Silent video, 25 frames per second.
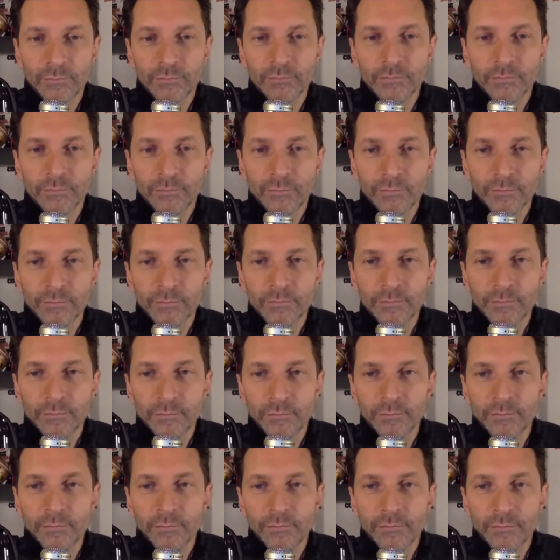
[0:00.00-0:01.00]

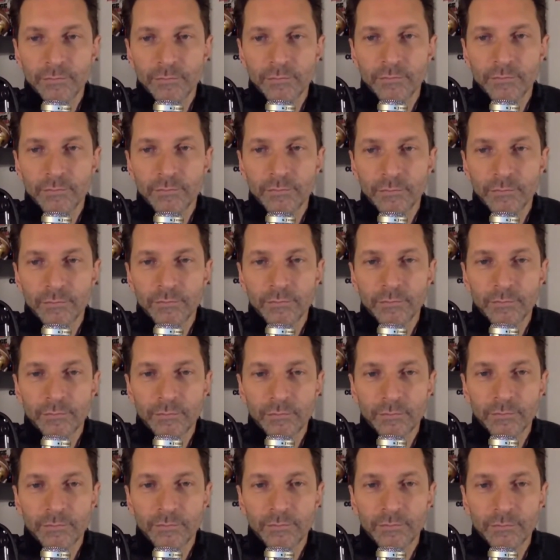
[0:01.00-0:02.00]

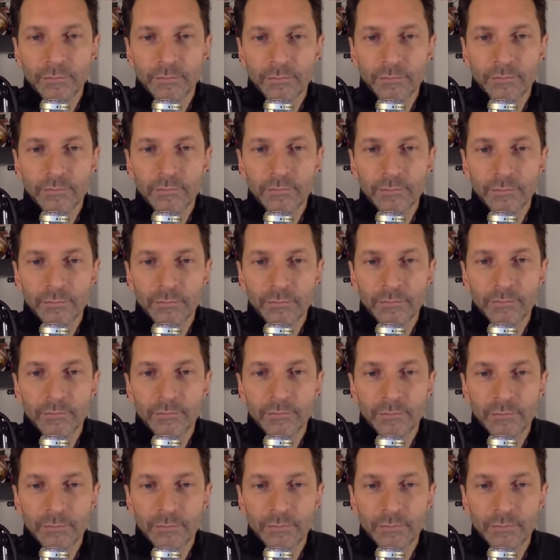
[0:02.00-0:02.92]
The person shown says nothing.